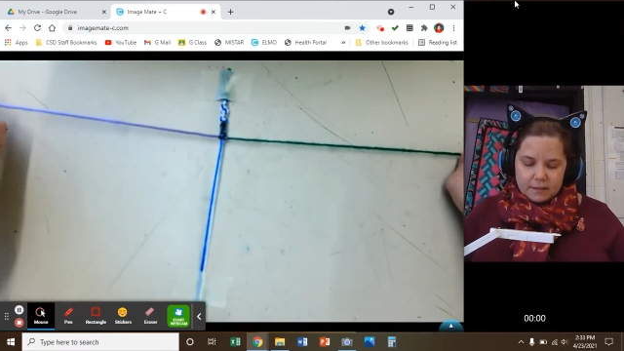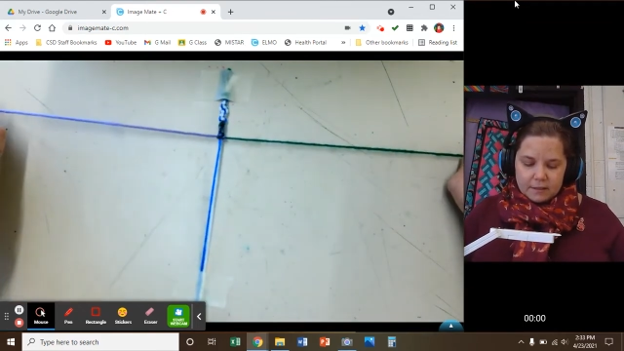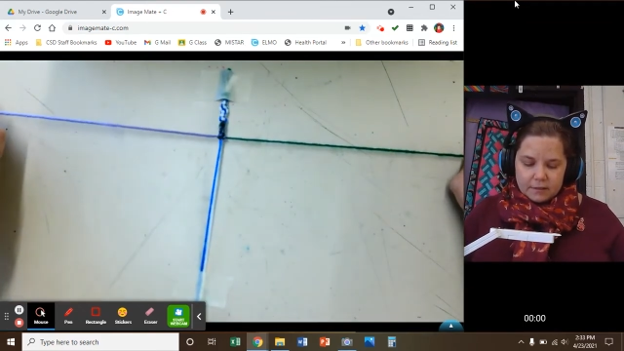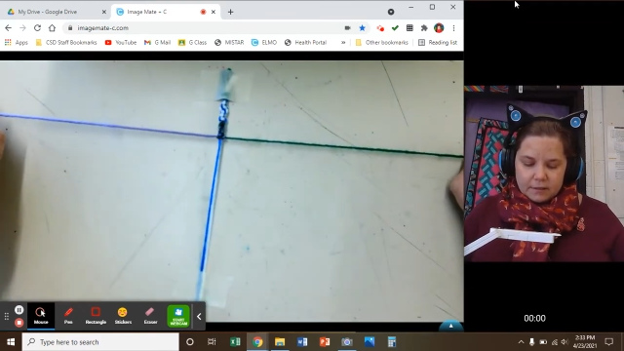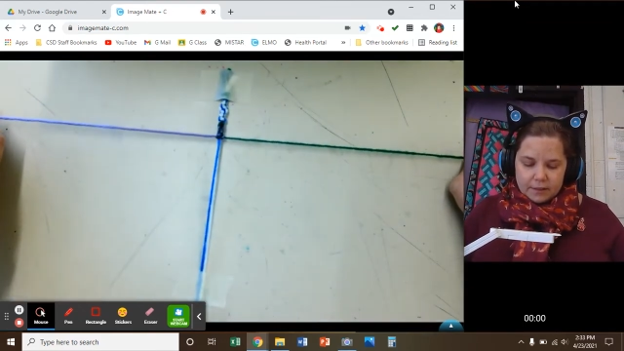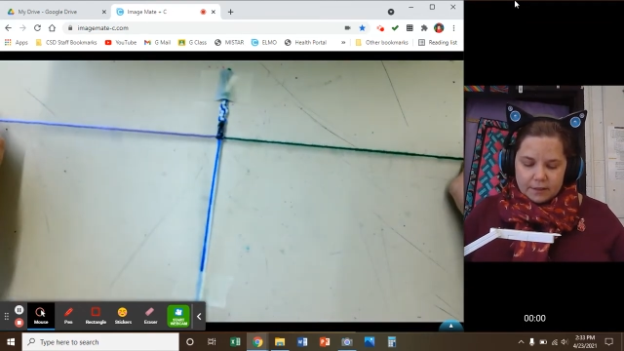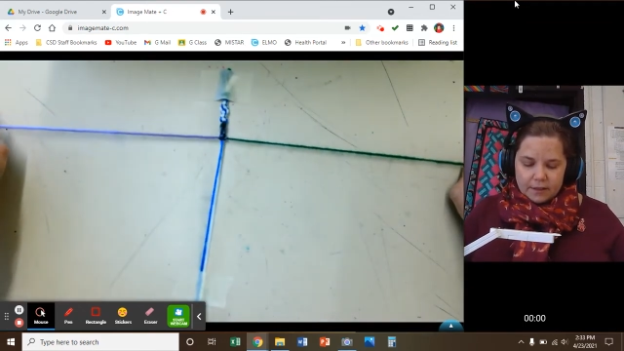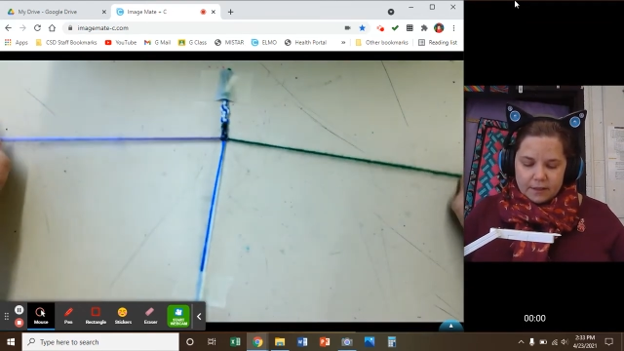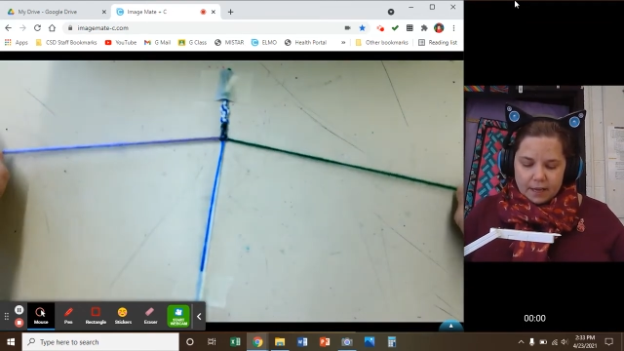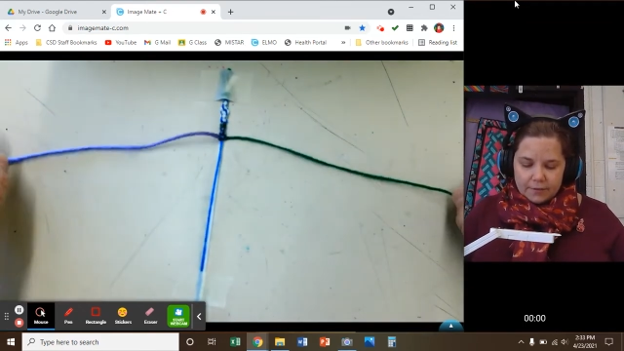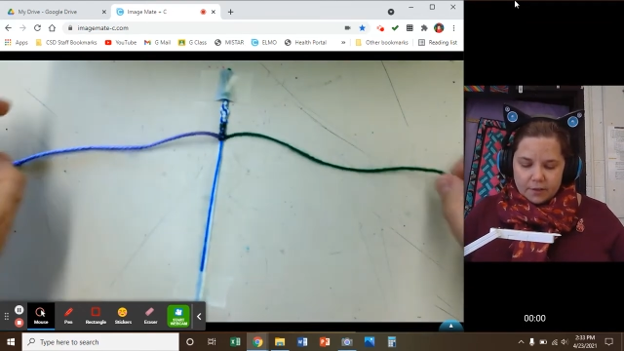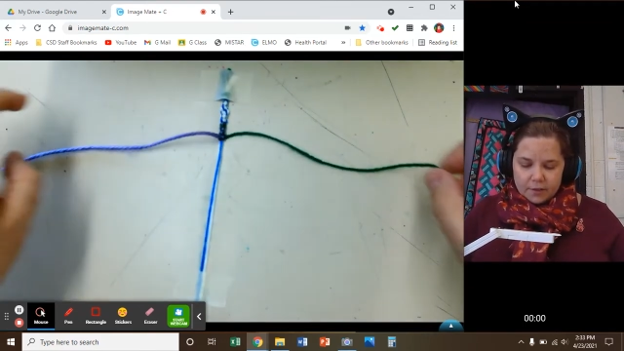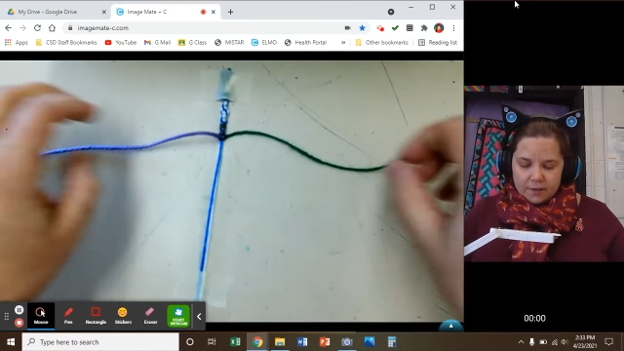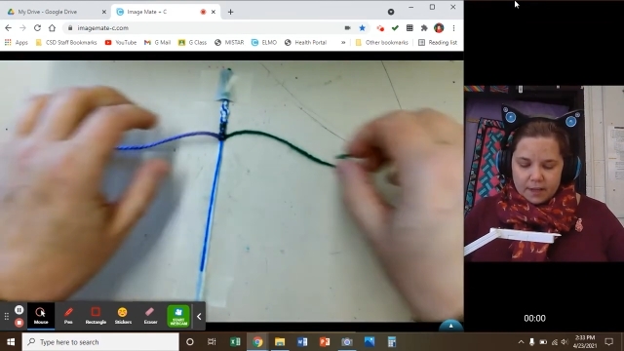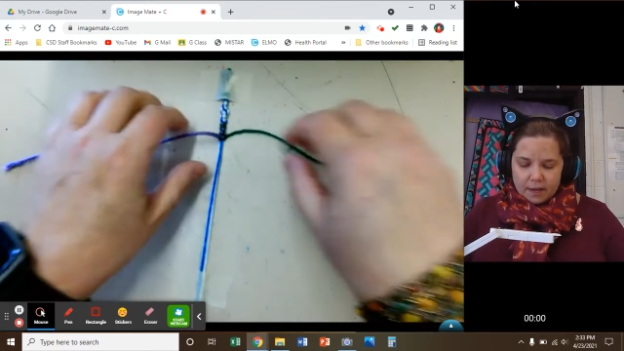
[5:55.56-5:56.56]
So I think
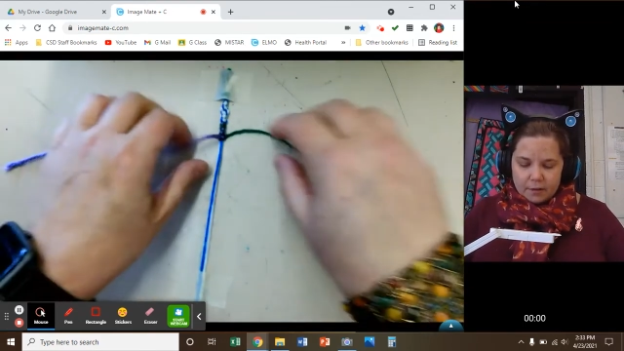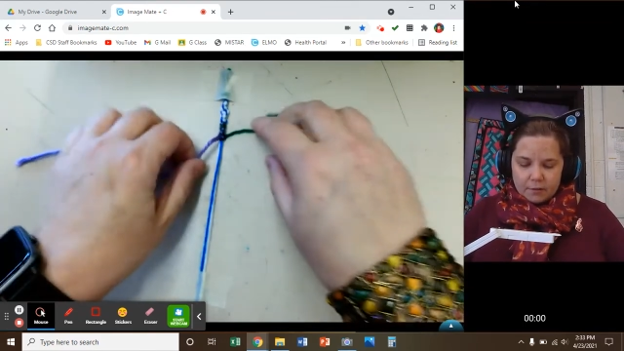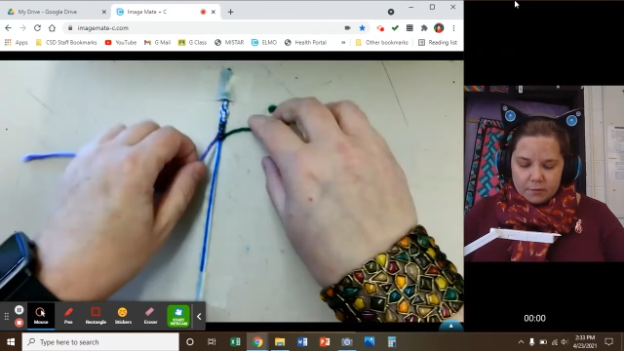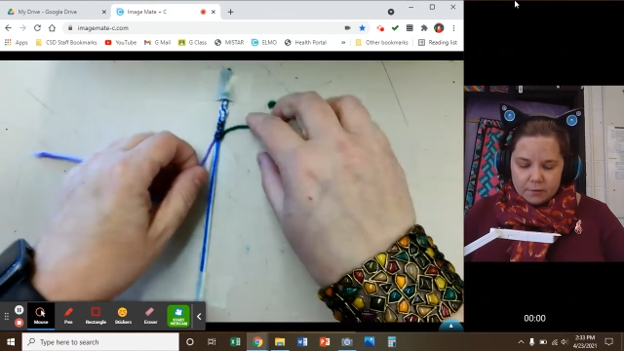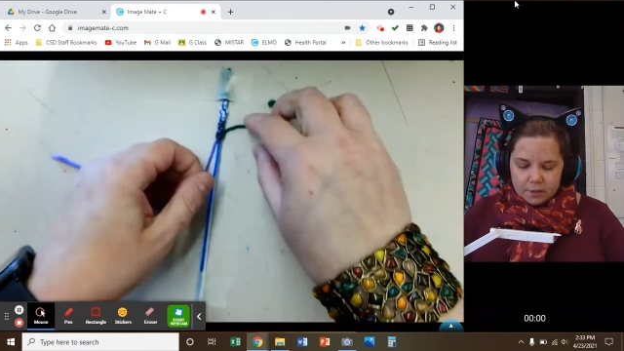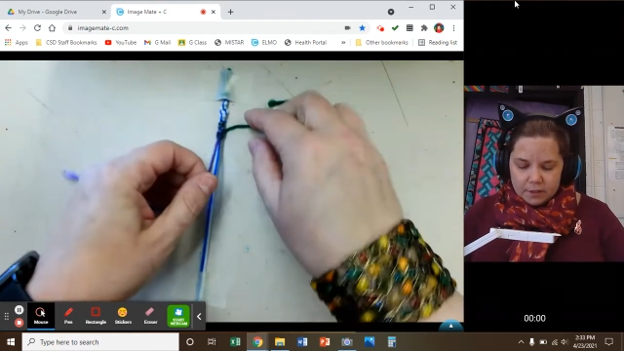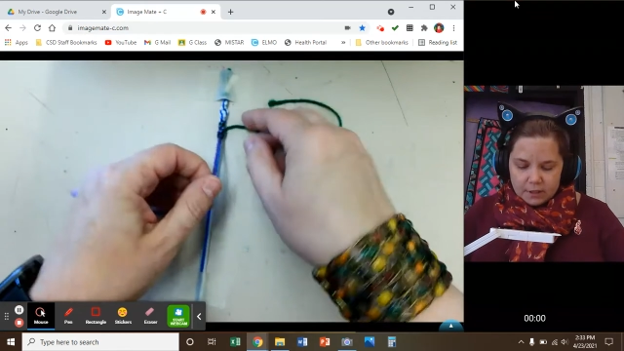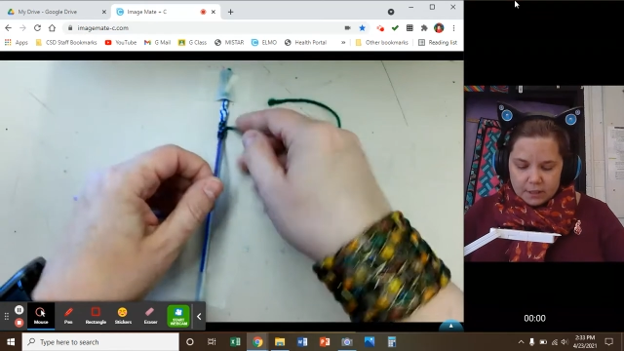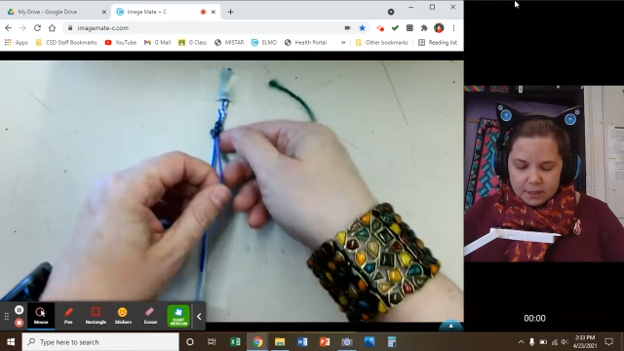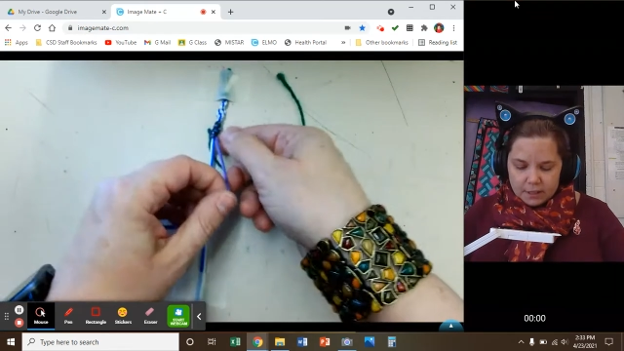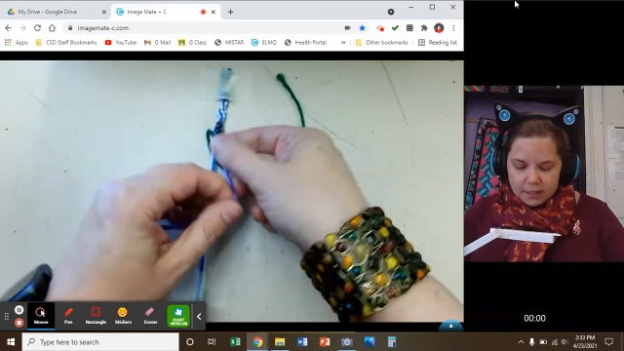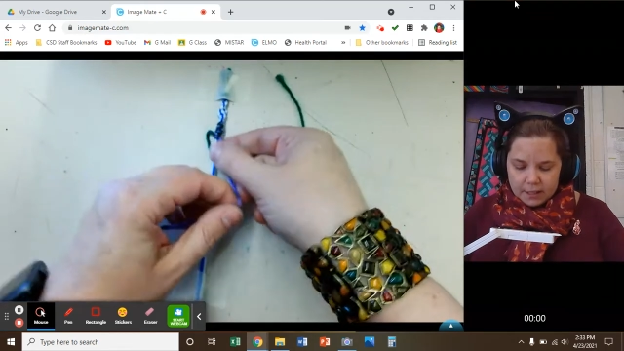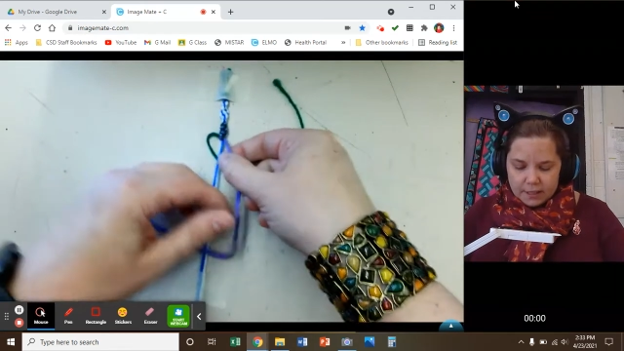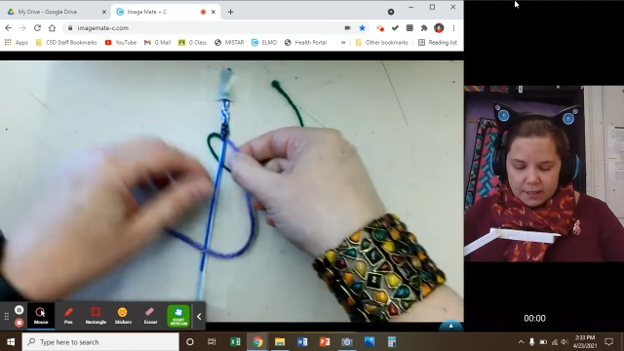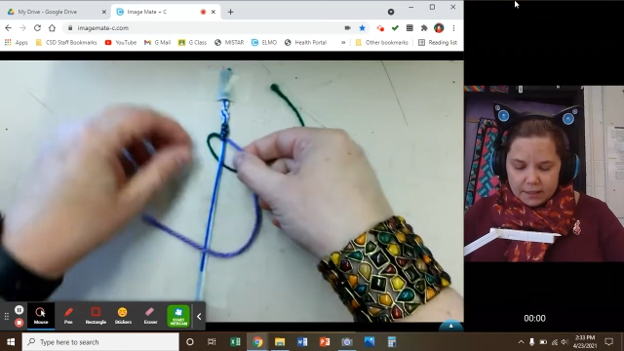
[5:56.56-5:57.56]
after that one, we're going to
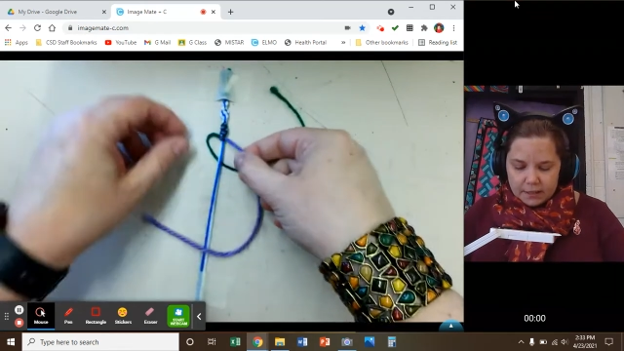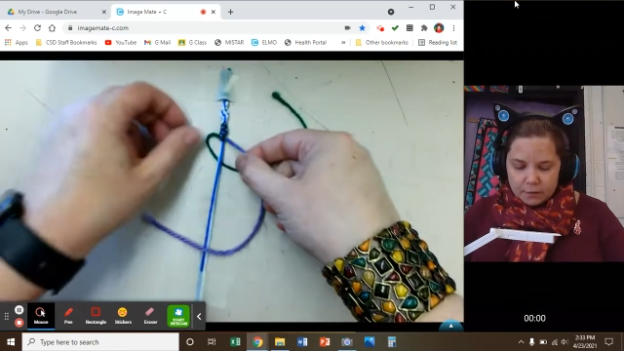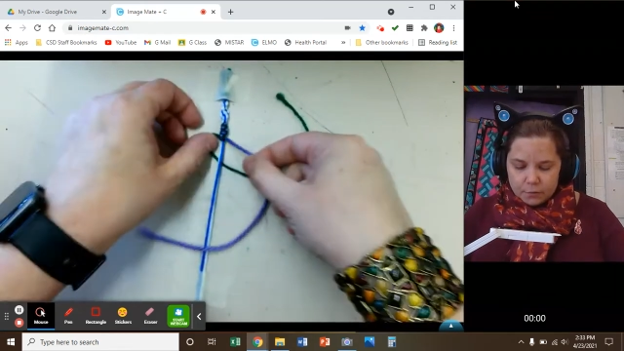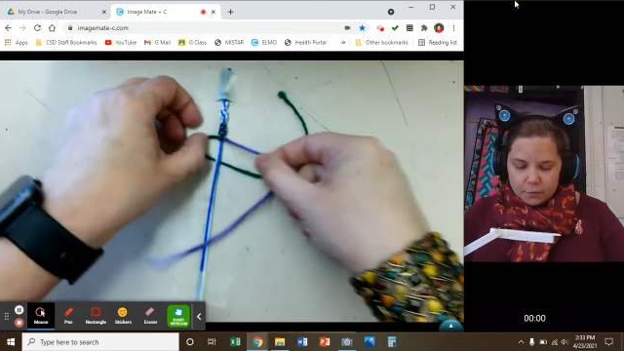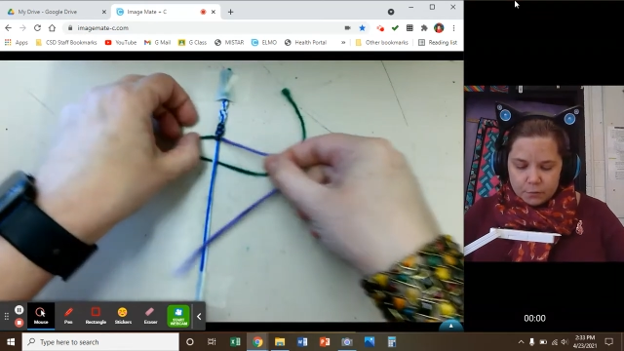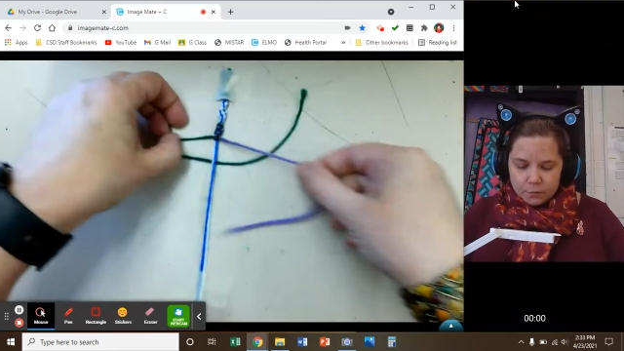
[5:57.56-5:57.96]
let it